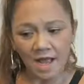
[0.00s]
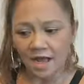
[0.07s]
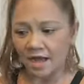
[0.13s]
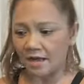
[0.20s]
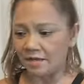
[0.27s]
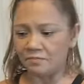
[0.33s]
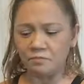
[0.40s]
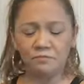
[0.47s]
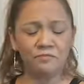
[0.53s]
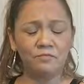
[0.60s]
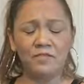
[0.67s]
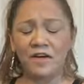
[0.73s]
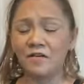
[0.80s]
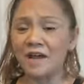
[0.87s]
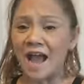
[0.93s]
a
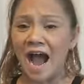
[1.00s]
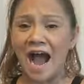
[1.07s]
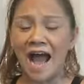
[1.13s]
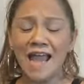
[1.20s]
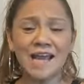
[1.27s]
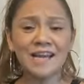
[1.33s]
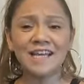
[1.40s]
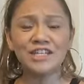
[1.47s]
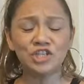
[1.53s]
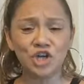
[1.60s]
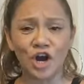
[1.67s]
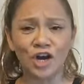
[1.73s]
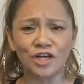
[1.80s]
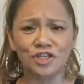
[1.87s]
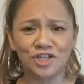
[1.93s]
very highly
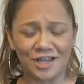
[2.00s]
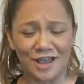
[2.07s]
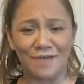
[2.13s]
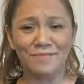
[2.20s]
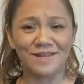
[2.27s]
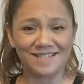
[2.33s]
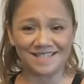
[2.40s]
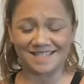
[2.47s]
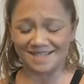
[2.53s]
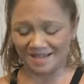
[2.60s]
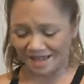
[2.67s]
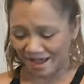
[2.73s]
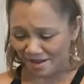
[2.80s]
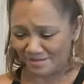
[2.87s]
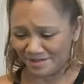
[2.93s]
charged
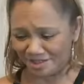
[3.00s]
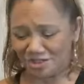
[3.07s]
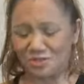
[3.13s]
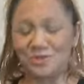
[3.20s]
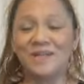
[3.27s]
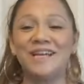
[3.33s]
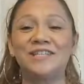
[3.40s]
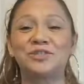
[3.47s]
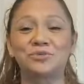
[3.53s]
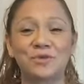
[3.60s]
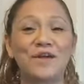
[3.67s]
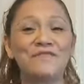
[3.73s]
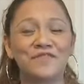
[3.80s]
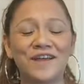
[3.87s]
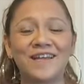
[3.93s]
chemistry
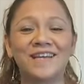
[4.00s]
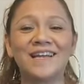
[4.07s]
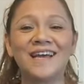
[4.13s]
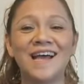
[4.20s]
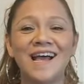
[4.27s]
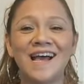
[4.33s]
driven,